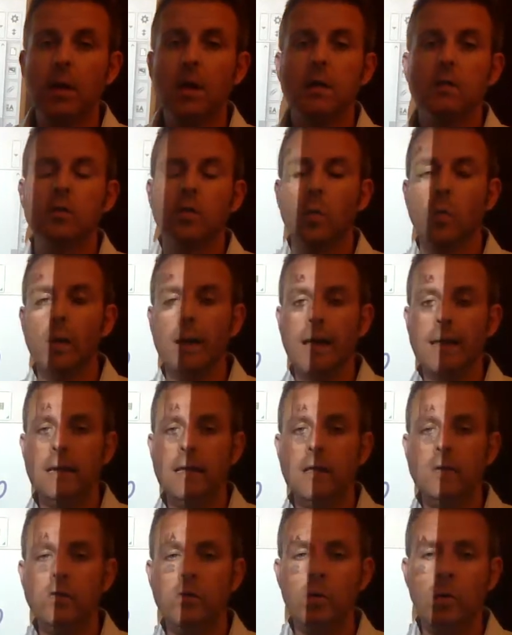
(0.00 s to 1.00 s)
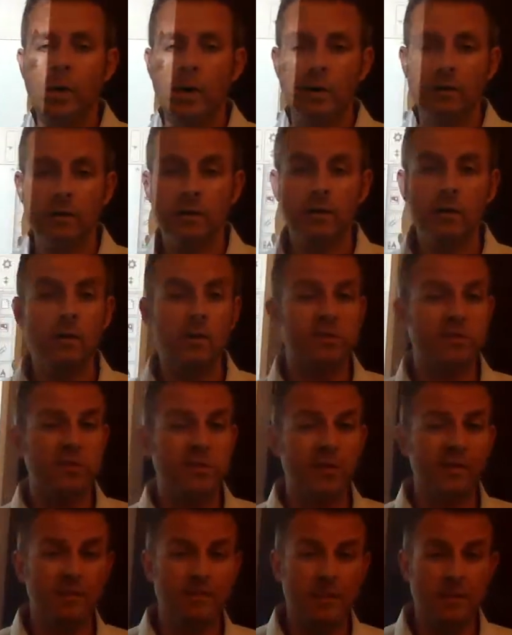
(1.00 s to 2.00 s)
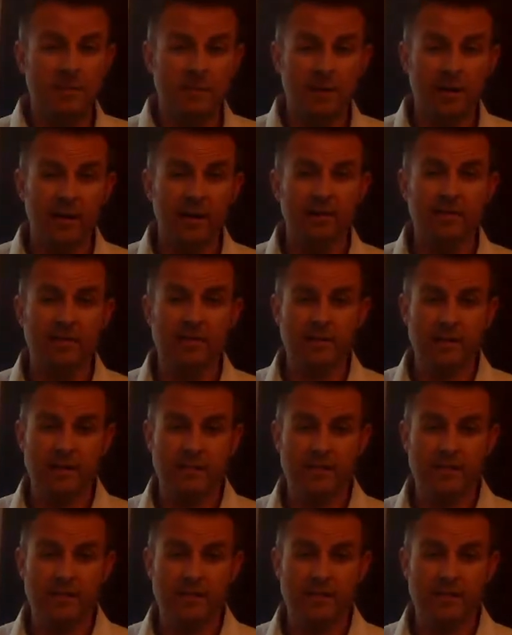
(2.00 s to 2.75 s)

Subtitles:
So what I need you all to do is start memorizing these